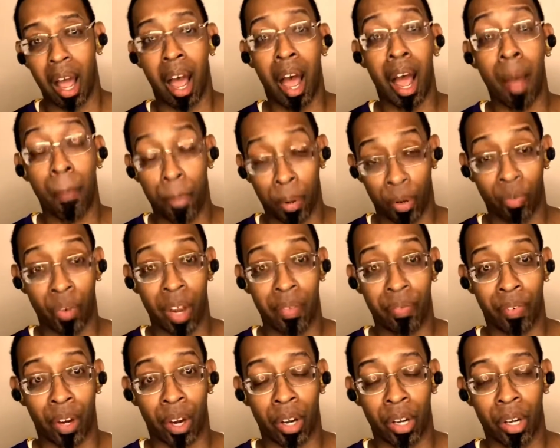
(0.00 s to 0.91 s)
up a
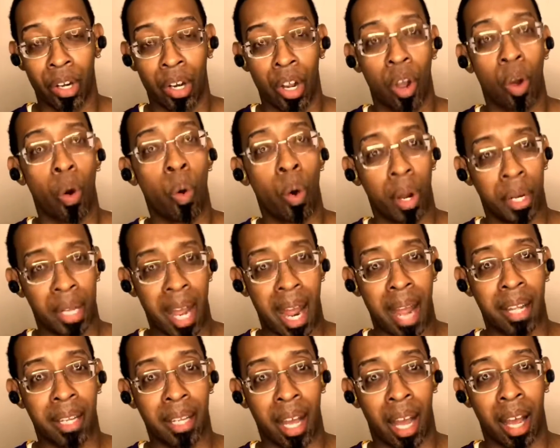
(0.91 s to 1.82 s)
river, on
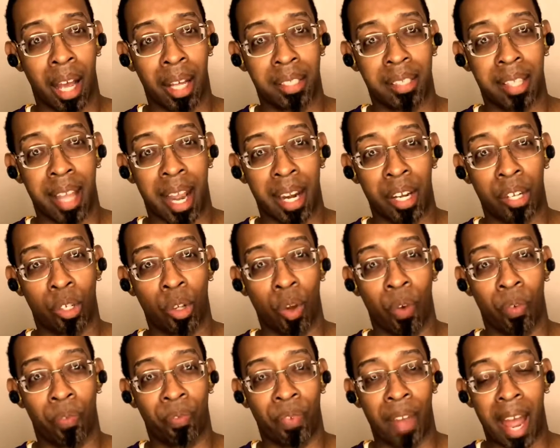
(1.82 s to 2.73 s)
that
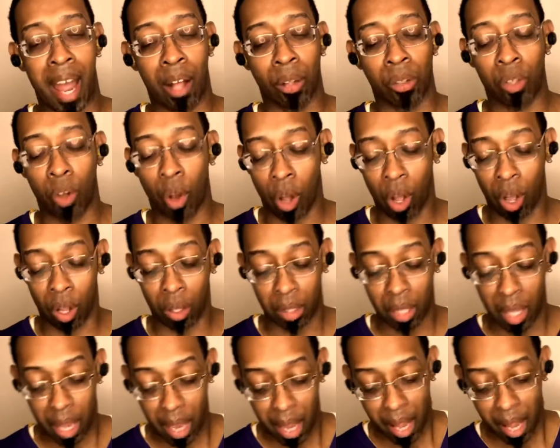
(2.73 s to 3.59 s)
technical foul call.